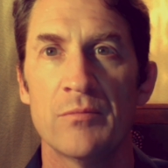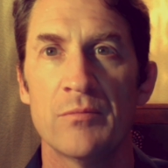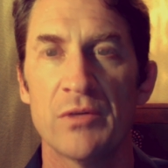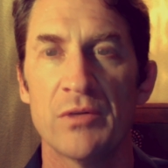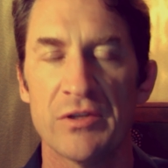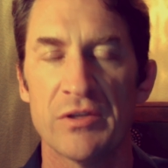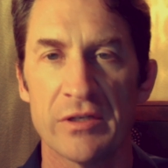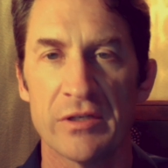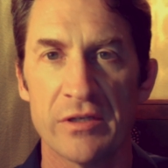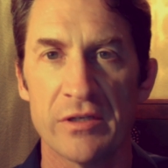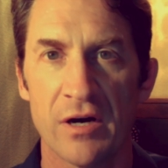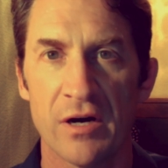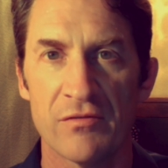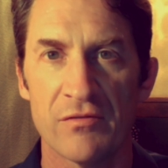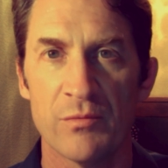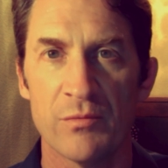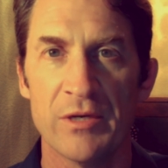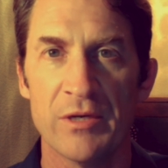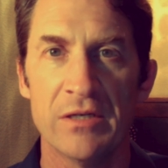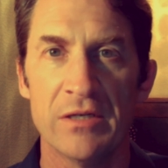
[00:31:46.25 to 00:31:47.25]
but the
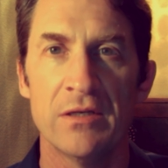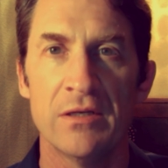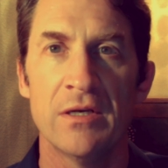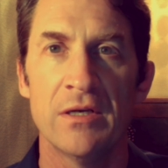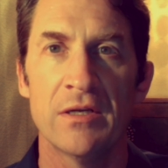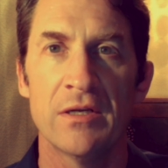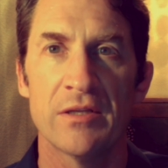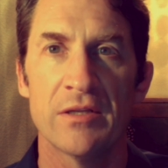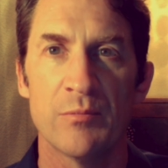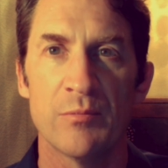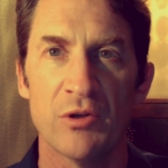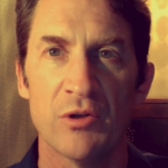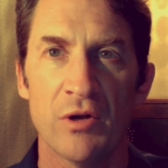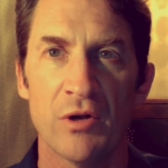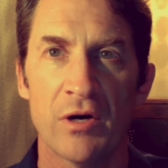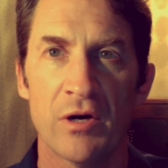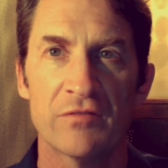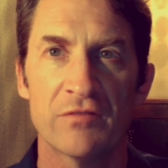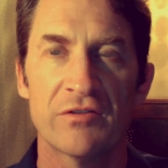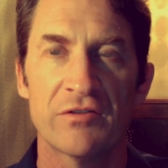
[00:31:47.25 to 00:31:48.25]
government that
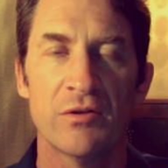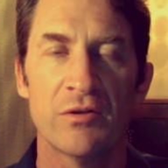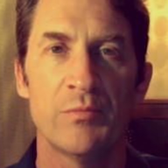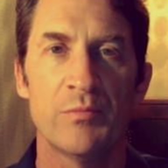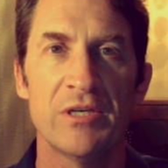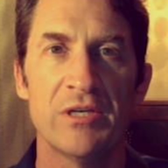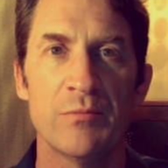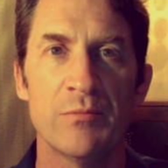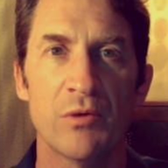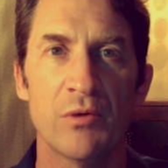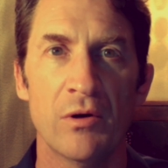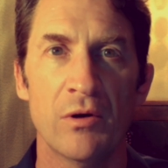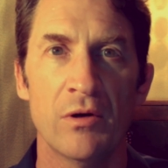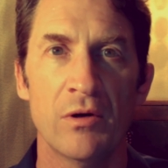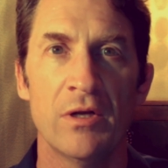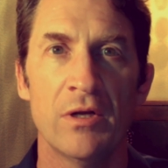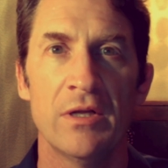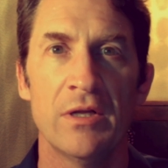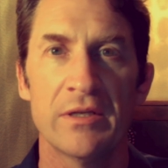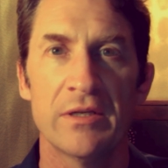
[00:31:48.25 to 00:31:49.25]
belongs to the
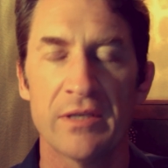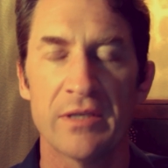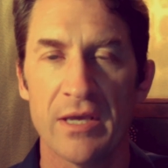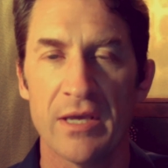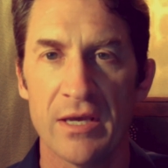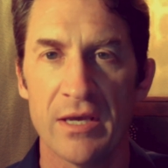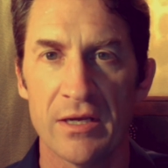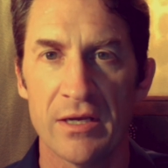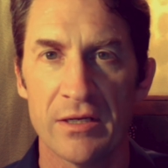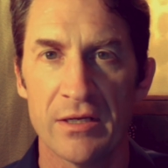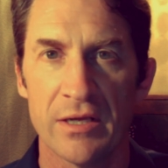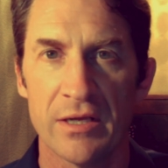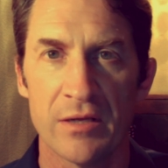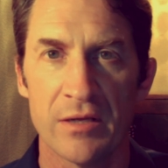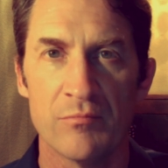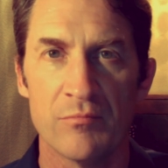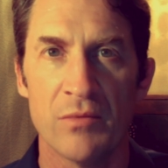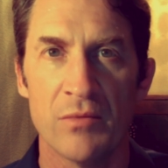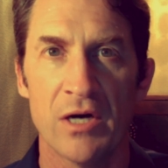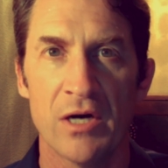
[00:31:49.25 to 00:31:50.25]
people can
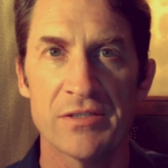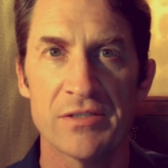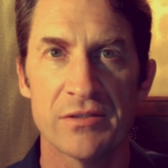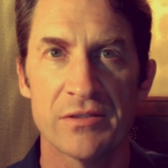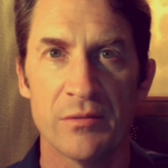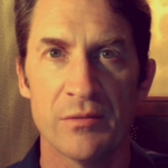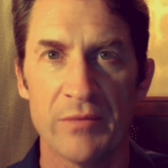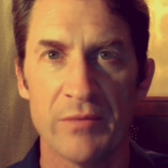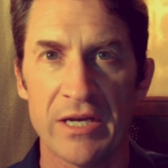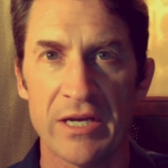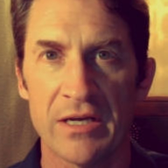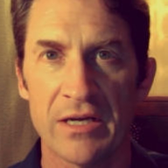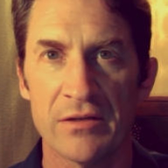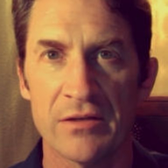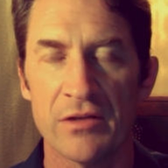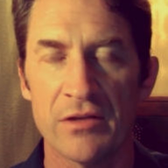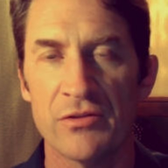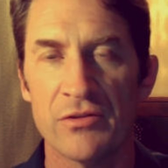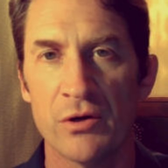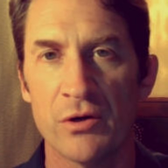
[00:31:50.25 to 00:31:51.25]
and must
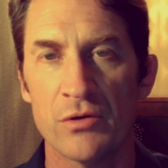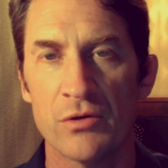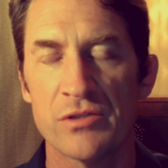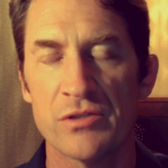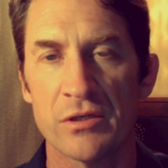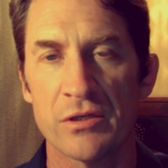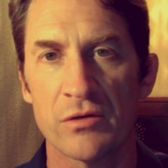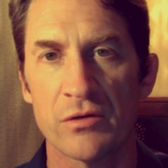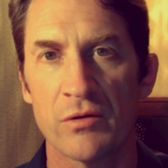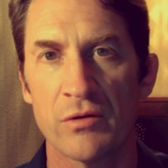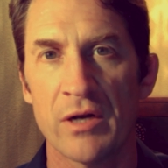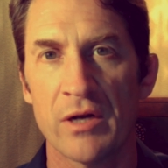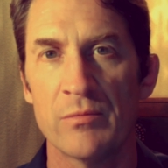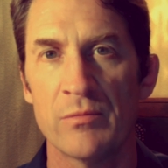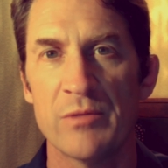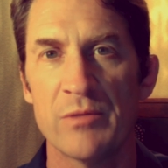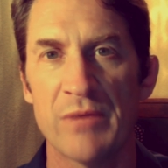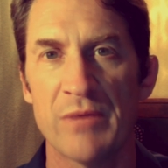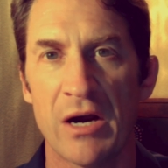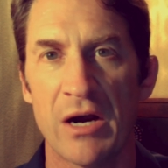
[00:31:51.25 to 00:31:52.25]
demand that those
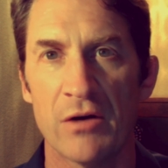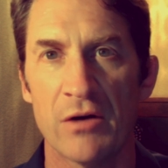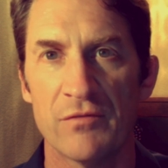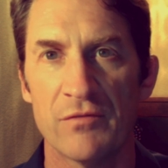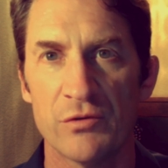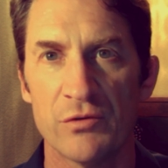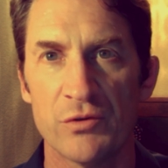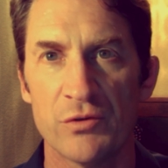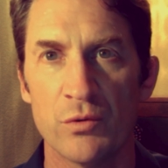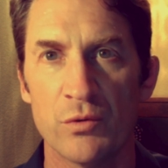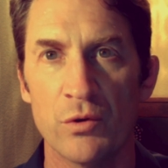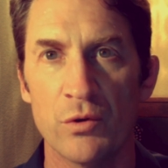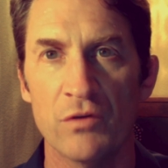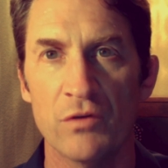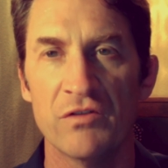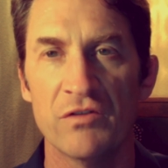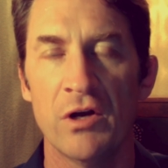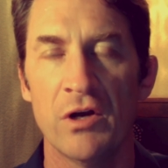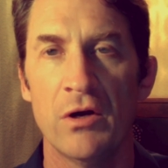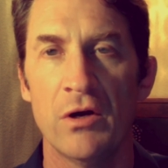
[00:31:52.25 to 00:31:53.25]
incredibly powerful
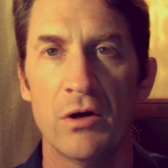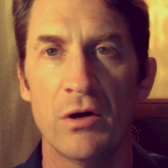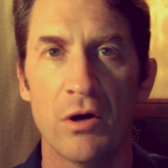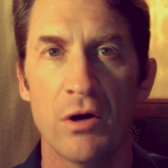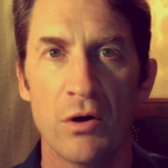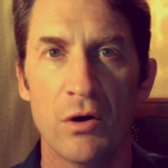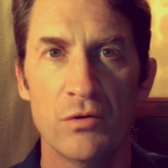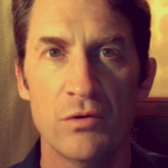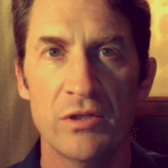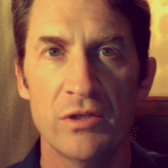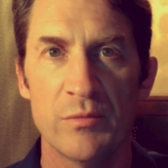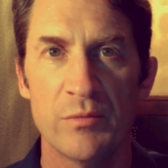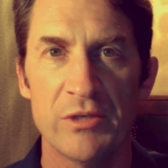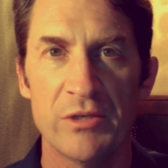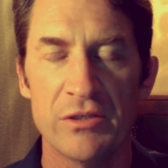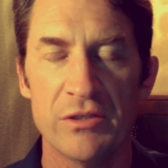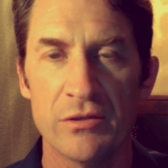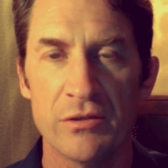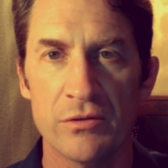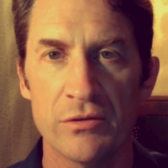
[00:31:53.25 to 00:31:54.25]
tools only
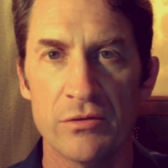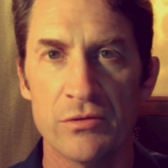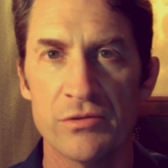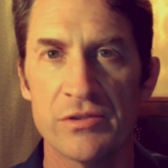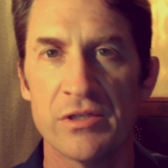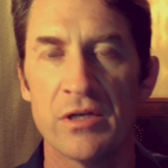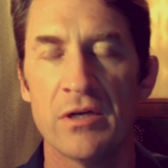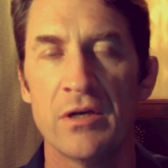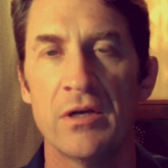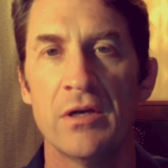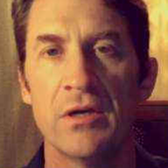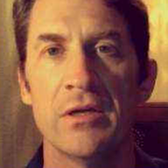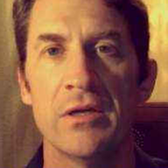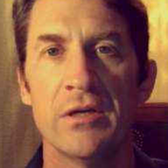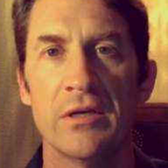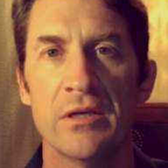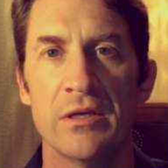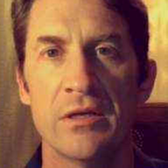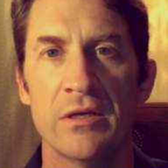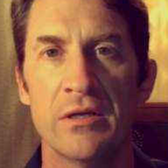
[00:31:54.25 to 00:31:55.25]
be used
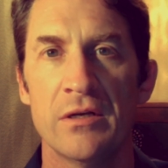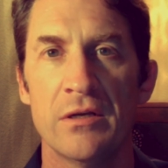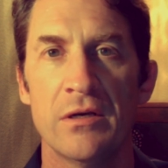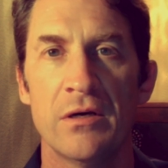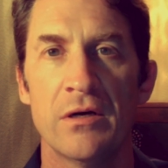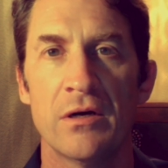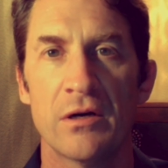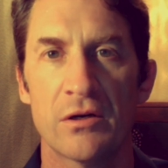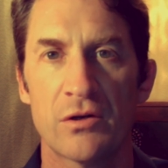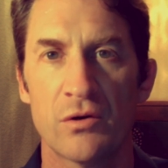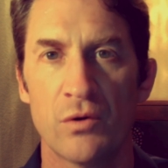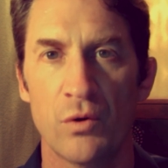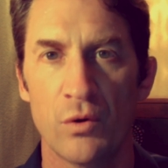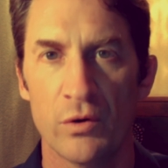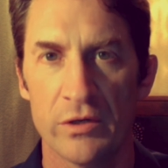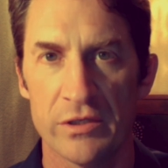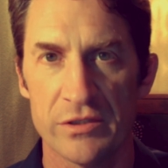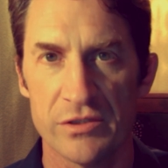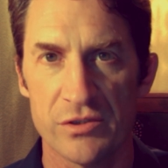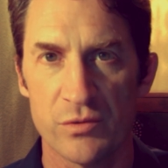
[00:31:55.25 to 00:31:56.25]
in
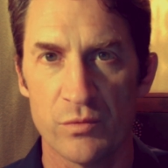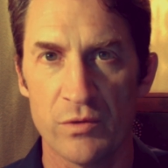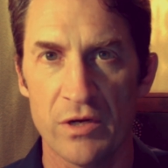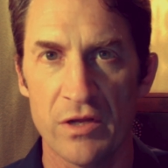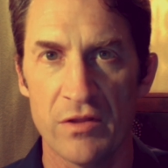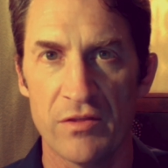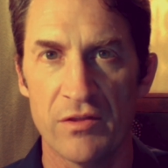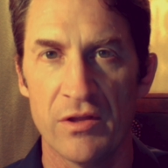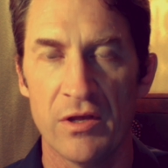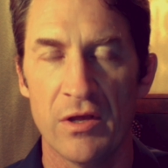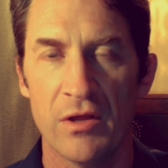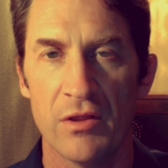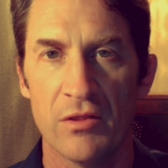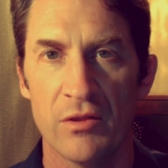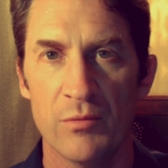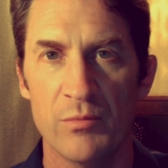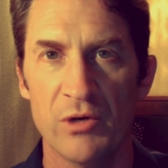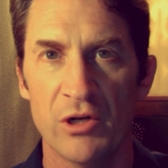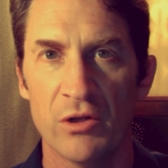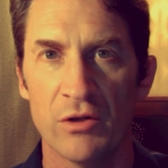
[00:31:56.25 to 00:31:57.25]
accordance with
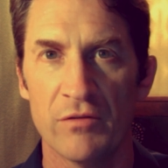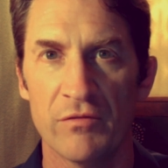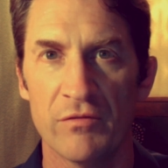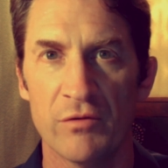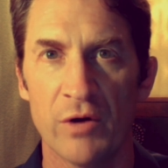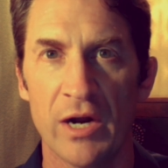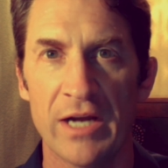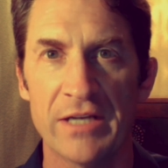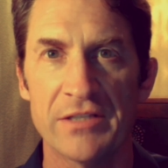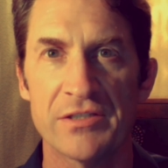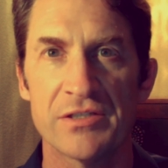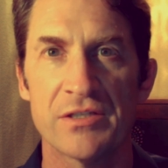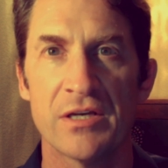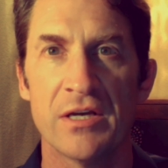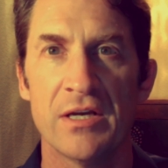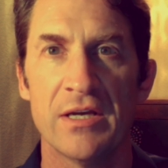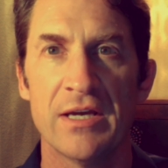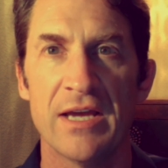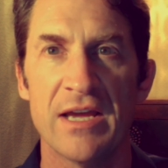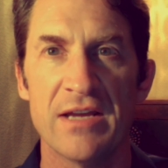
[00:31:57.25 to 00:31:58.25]
the Bill of Rights
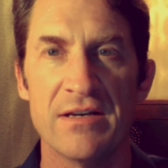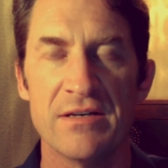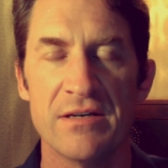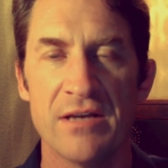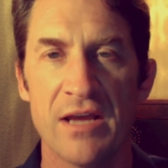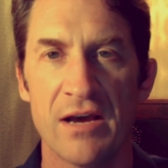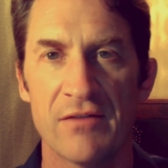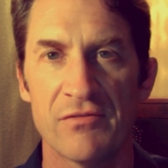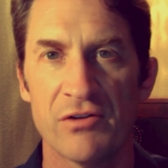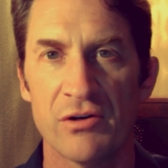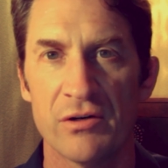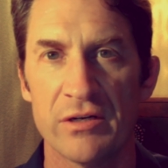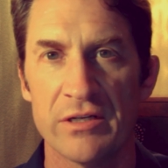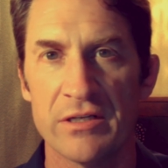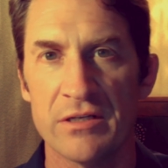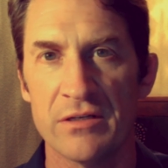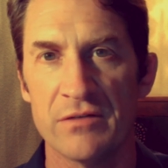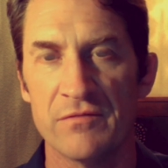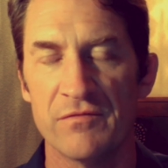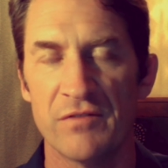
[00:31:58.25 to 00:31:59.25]
and never
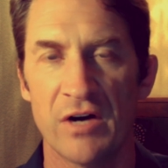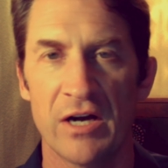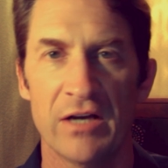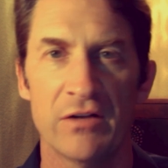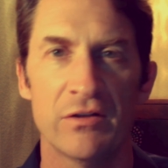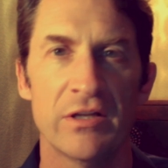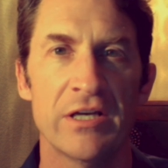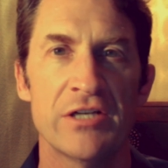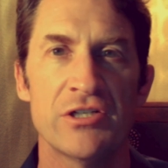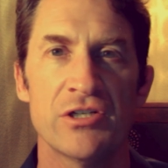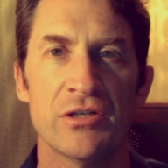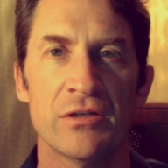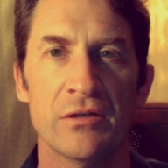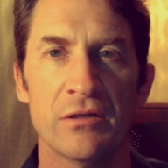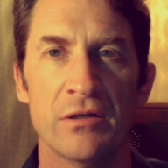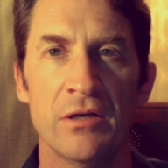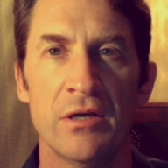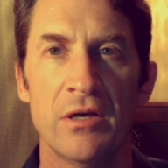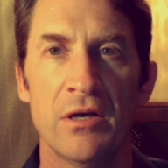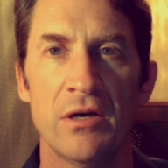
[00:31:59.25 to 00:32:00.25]
in violation
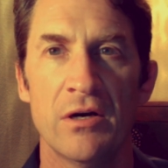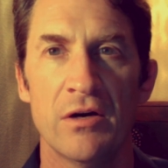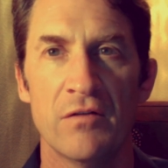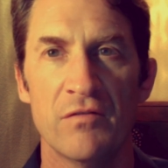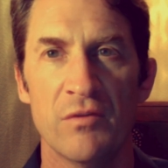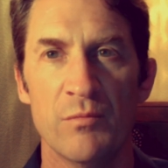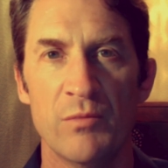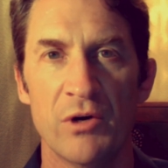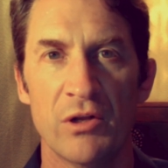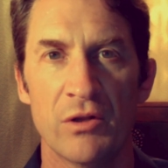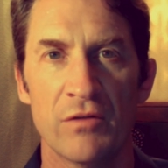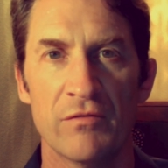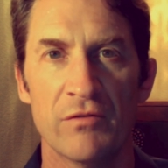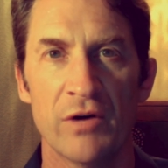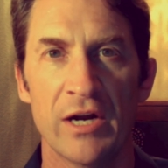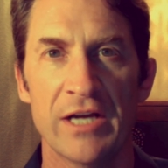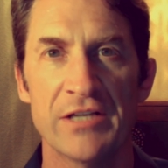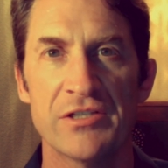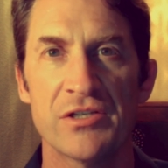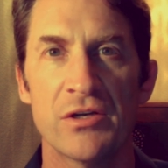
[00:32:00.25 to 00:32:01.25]
of the Bill of
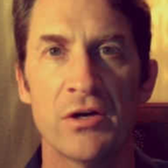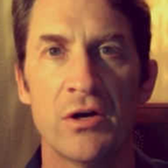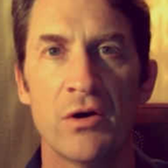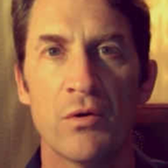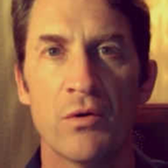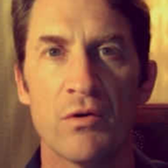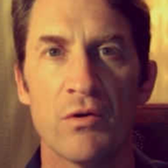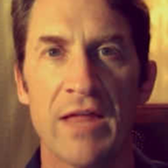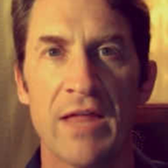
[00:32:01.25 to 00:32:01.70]
Rights, or